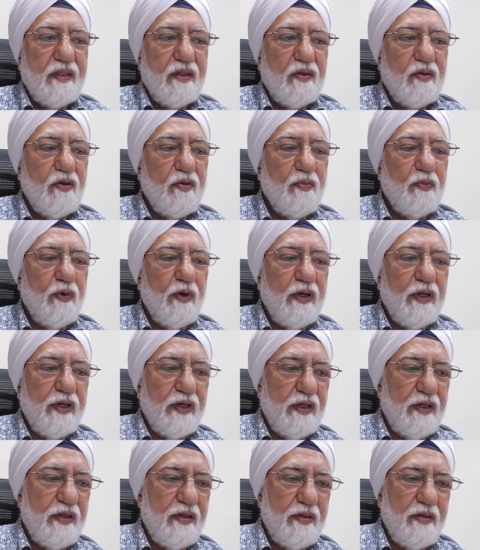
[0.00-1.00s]
Good
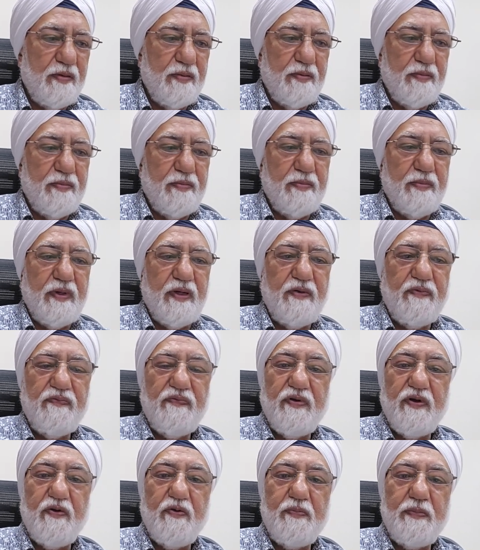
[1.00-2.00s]
morning, my
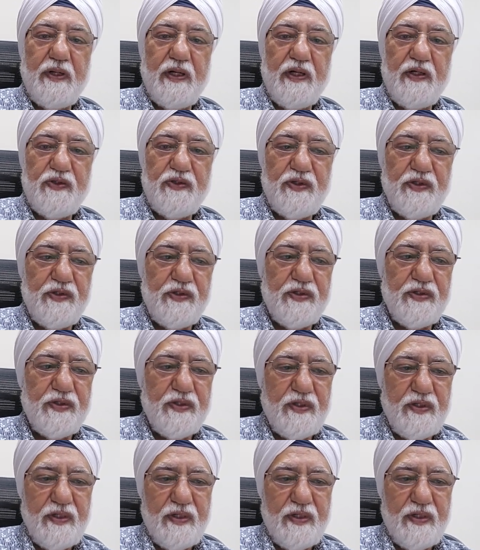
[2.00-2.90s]
fellow Malaysians.